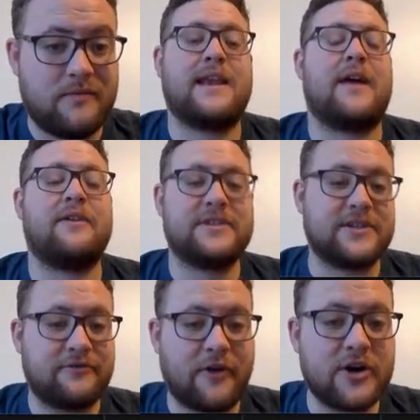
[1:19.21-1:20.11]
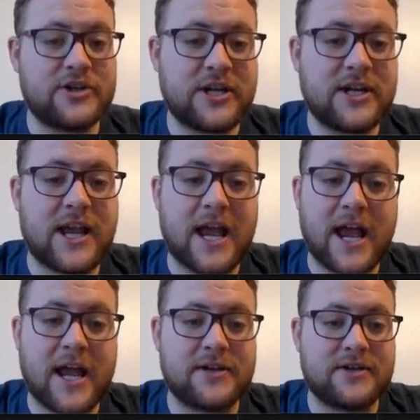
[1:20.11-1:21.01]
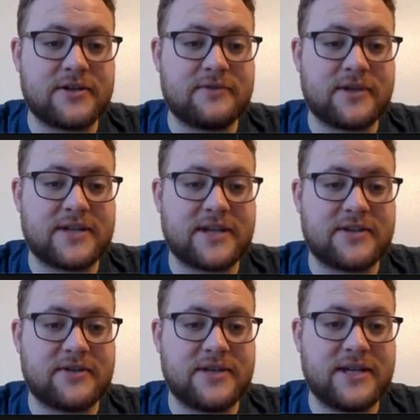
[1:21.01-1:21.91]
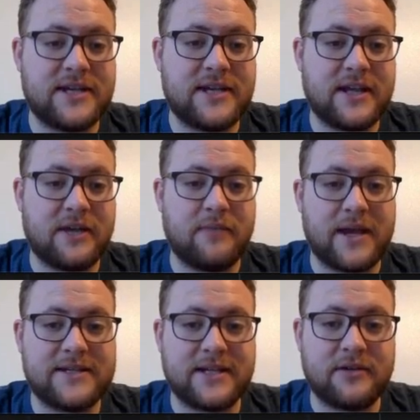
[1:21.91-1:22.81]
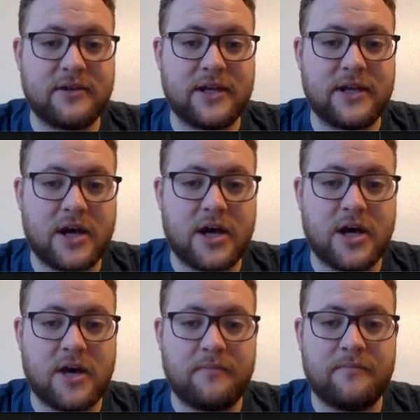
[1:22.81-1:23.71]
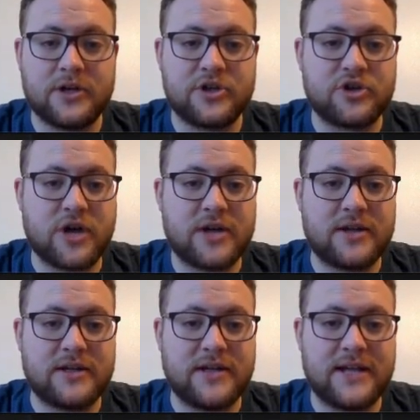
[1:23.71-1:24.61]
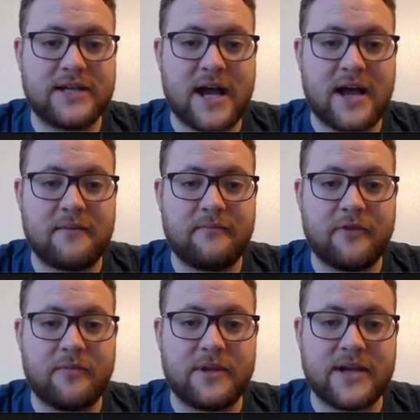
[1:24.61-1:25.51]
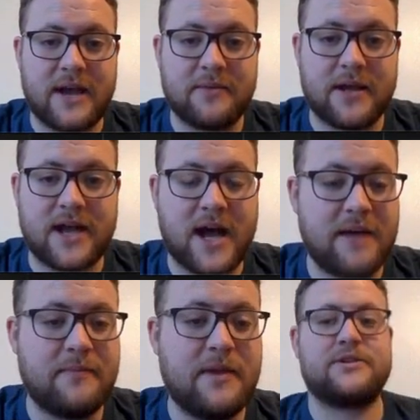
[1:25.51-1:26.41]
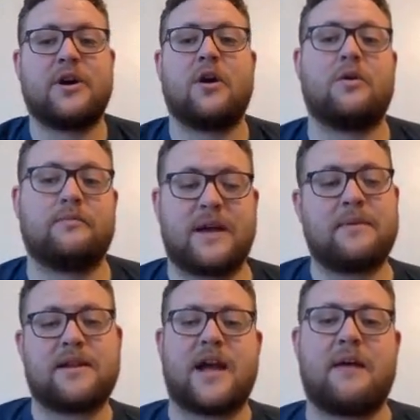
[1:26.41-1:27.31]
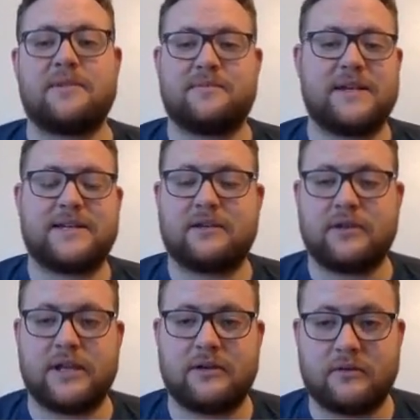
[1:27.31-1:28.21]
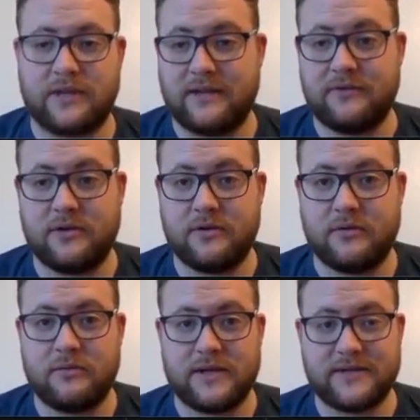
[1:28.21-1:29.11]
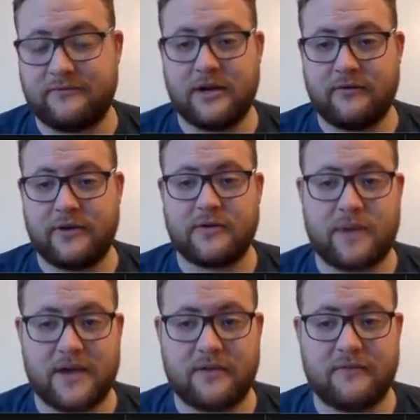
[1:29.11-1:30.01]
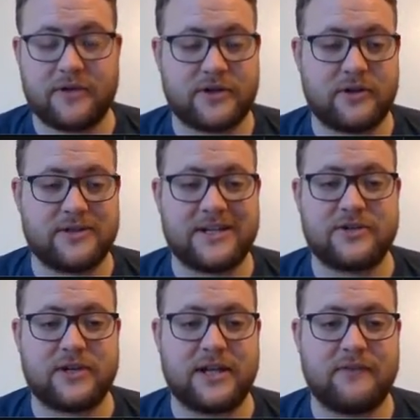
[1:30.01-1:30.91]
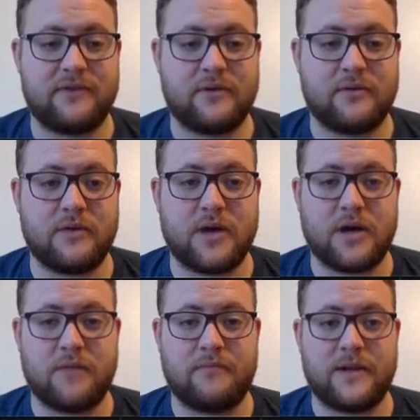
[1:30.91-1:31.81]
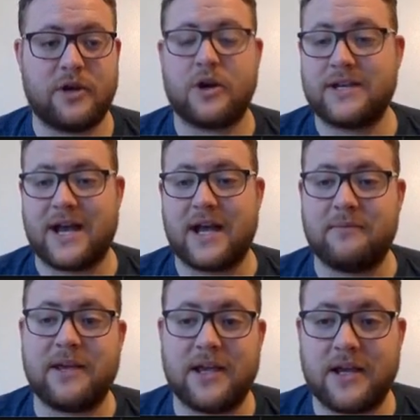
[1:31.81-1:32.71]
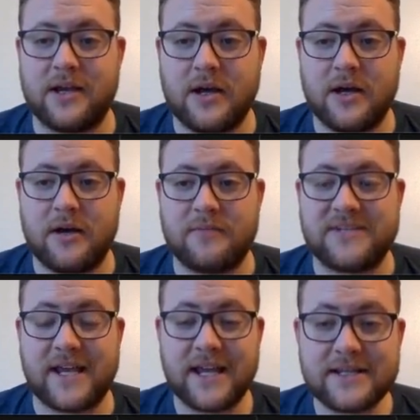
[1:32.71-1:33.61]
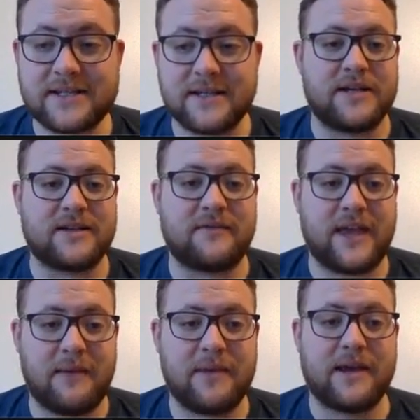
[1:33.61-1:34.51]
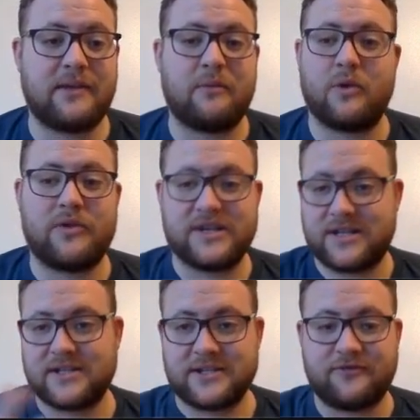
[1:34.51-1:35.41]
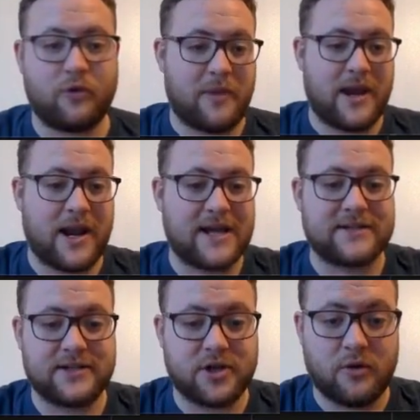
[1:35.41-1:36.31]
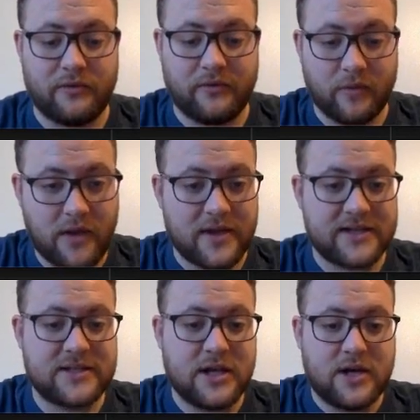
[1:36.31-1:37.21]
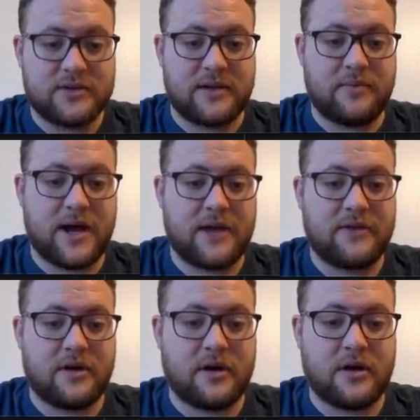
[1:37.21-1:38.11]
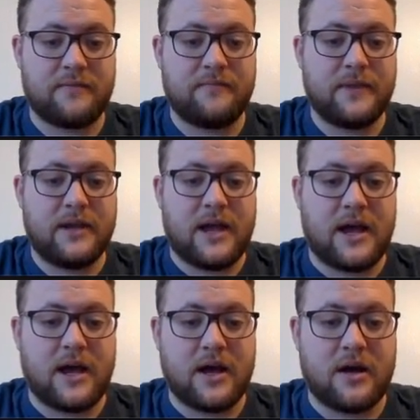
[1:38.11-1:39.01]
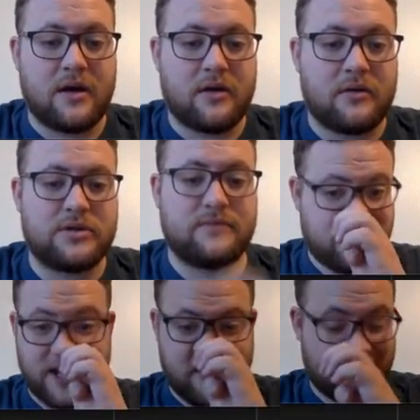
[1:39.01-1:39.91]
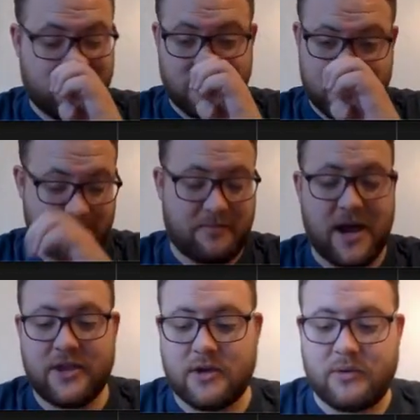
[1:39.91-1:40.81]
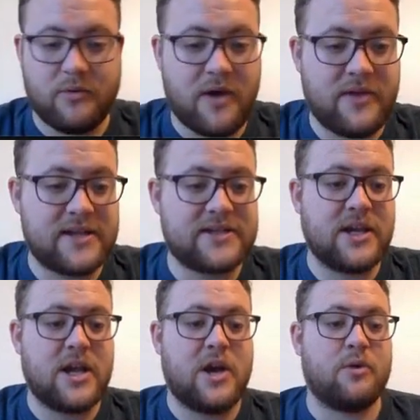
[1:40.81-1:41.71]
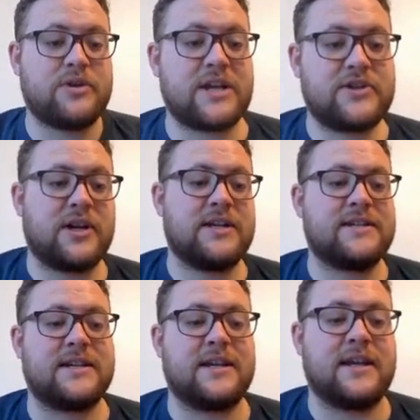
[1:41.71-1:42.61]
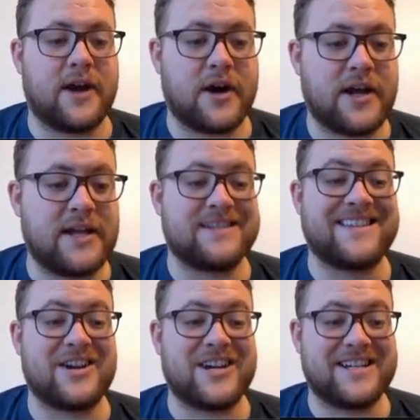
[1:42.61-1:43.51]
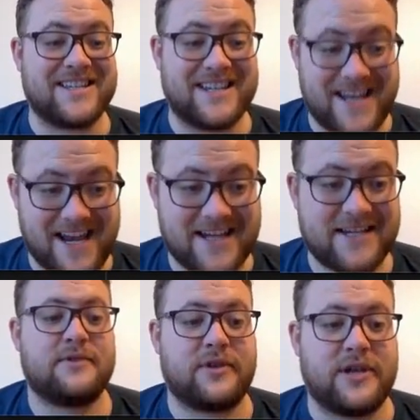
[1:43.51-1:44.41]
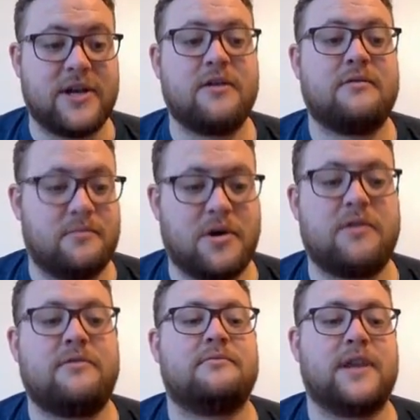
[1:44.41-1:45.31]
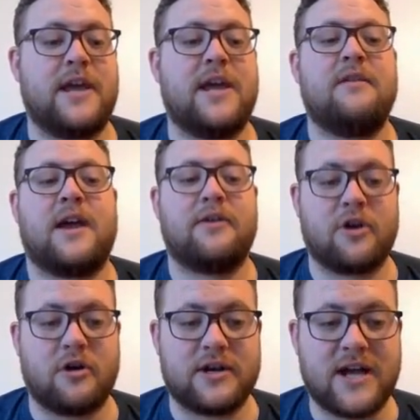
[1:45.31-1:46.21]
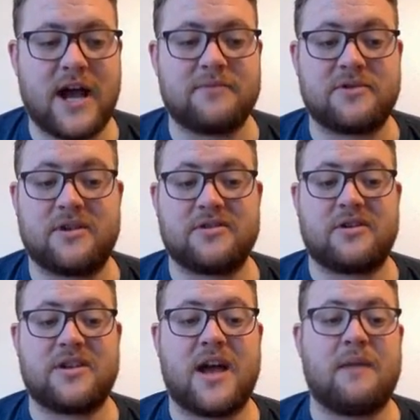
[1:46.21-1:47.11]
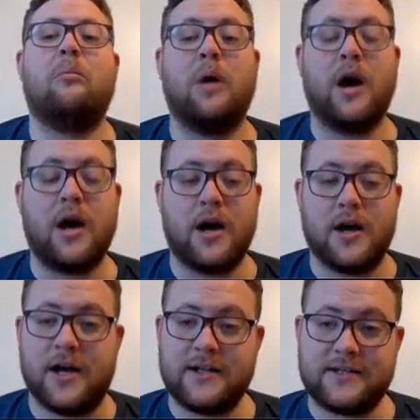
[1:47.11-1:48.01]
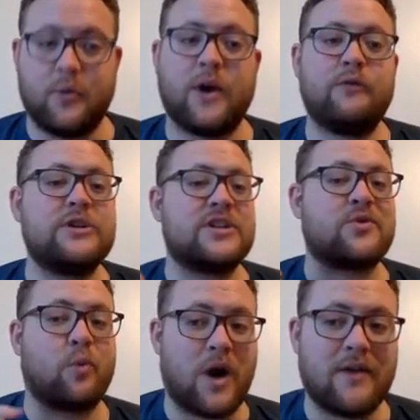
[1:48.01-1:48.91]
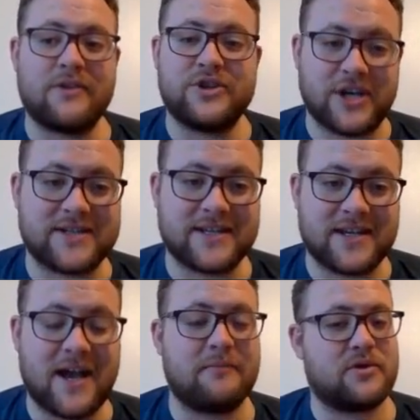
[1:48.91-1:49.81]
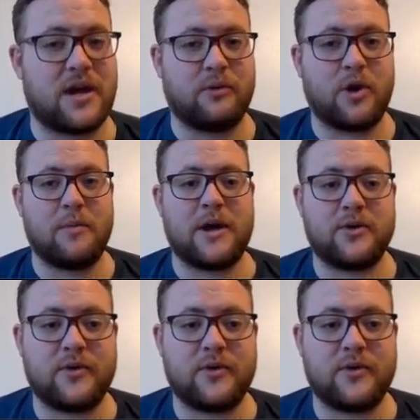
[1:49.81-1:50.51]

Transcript: Now this is a function, and just as you see, it'll basically construct the datetime from the time.time. So time.time is basically, it'll give you, is an inner Python function that'll essentially give you the current time in seconds based off the epoch. And then what this does is format it nicely. So when we run this, say Python, how to get the current time in Python, we run this, we're essentially gonna see, there it is. There is the date, so the year, the month, the day, and the current time. So there's our time. But what if we just want just the time? So how do we go about doing